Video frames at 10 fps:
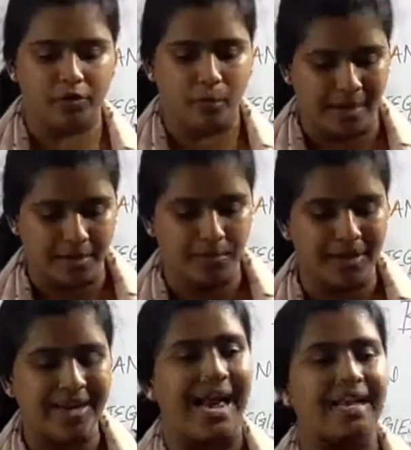one breed
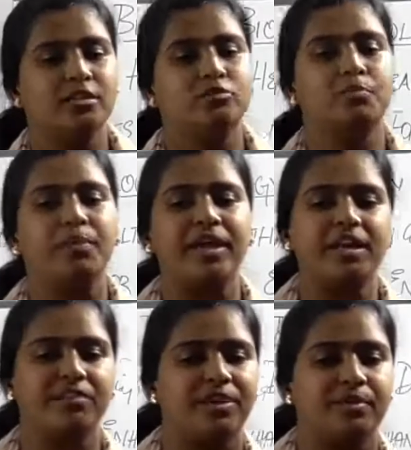and the superior
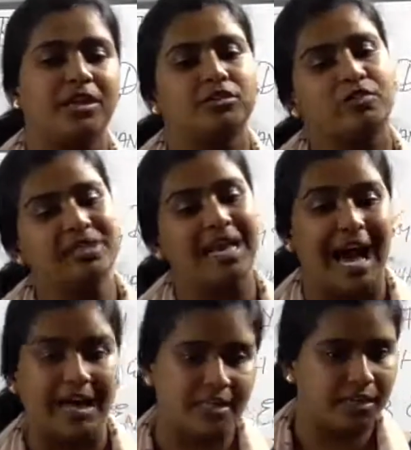females of the
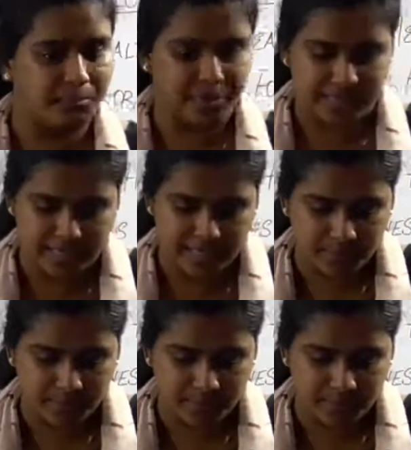other breeds,